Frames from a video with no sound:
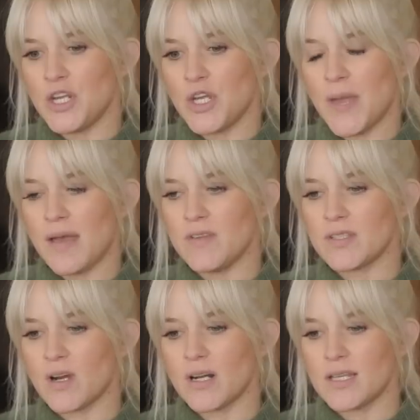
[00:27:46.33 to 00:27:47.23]
know, you have these
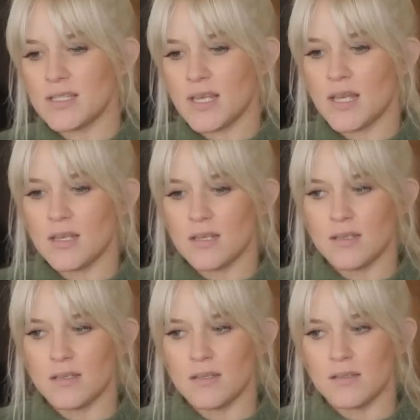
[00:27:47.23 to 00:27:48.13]
artists that
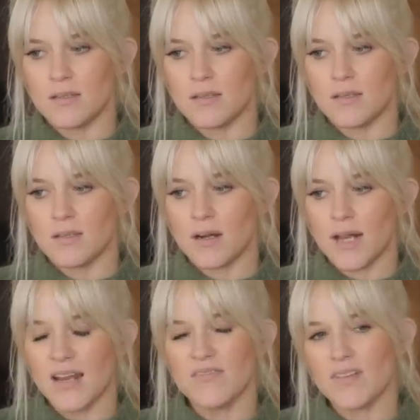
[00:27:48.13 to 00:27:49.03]
are
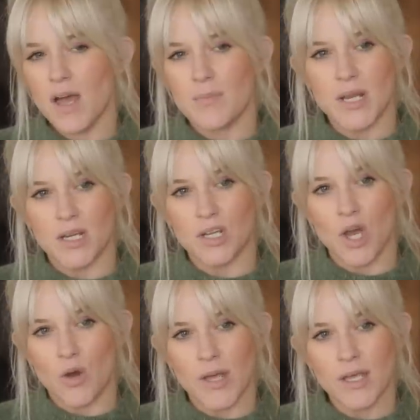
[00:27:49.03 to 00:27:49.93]
kind of coming and
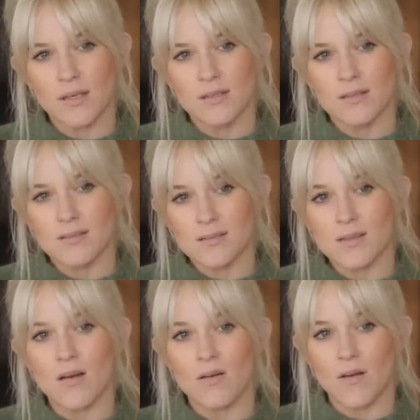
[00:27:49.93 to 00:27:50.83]
going.
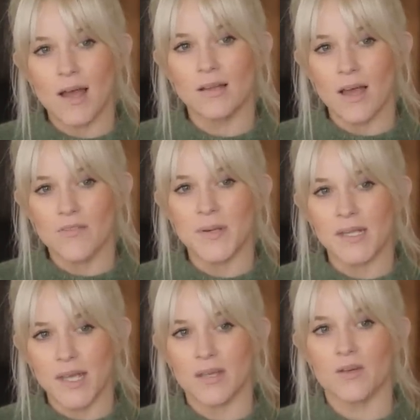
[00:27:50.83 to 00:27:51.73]
So I left being
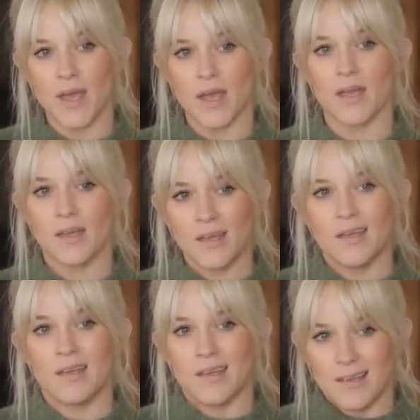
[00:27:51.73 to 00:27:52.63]
like, okay,
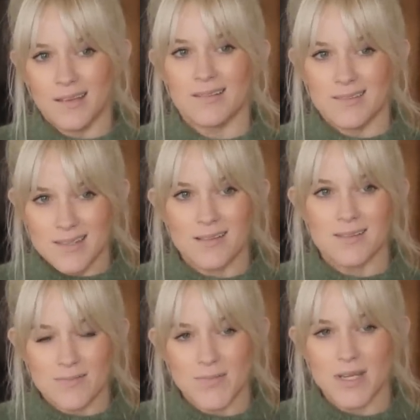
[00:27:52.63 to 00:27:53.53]
telling
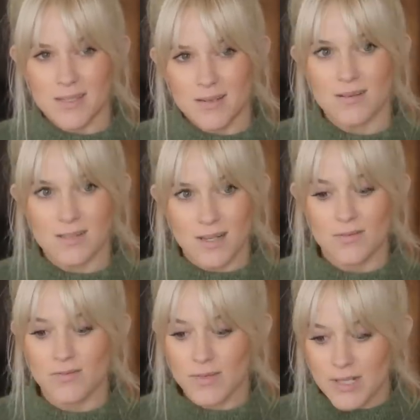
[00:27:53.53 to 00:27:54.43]
some of my singers that are
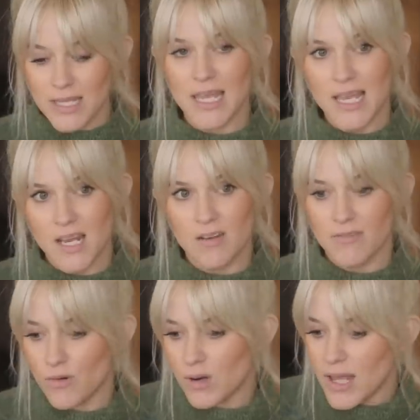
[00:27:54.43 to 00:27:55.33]
really in it
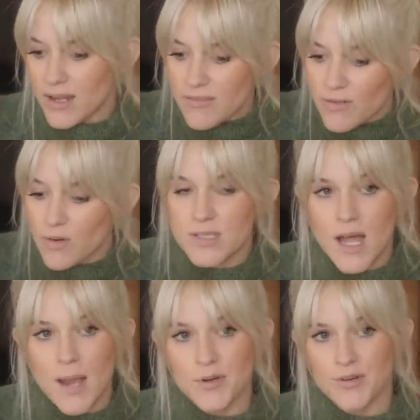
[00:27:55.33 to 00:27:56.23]
for like full
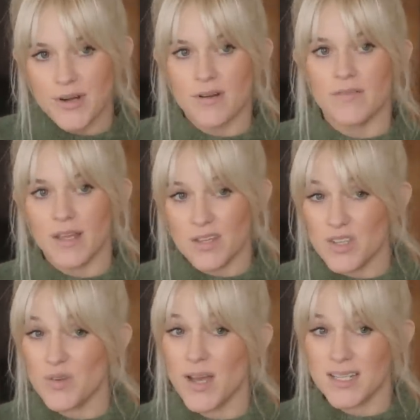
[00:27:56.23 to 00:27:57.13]
time career of like,
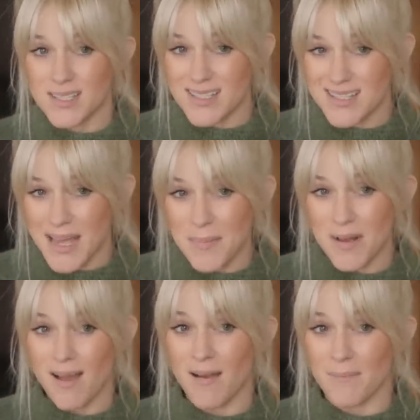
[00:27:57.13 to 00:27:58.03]
you got to step it
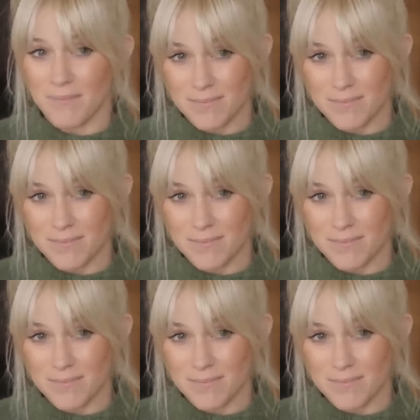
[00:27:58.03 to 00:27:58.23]
up.